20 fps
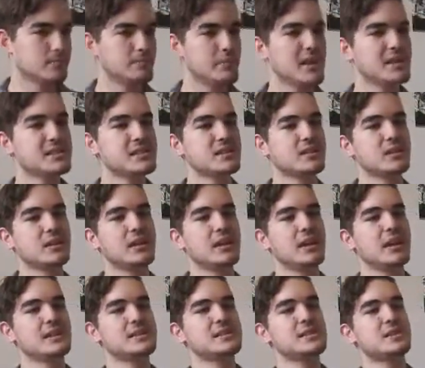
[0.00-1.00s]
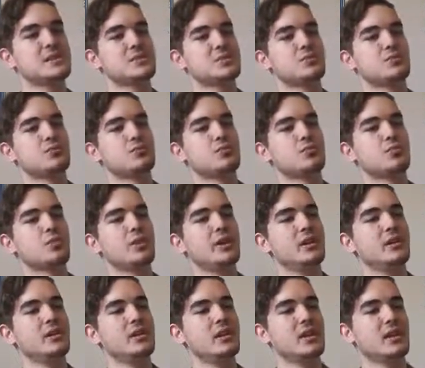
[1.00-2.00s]
basically, it's this
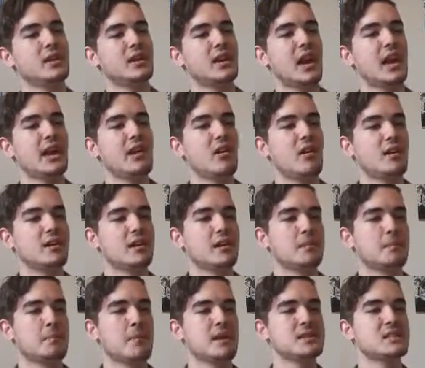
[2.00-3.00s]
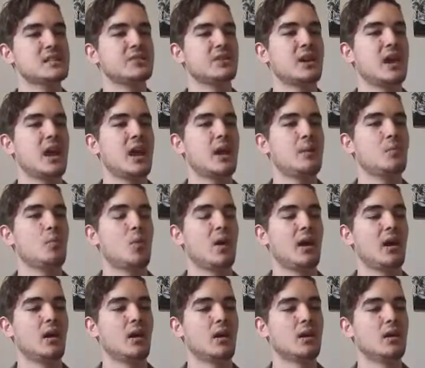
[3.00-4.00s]
really chaotic mess of a game
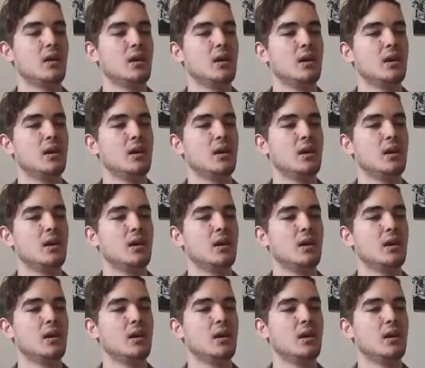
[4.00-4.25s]
where,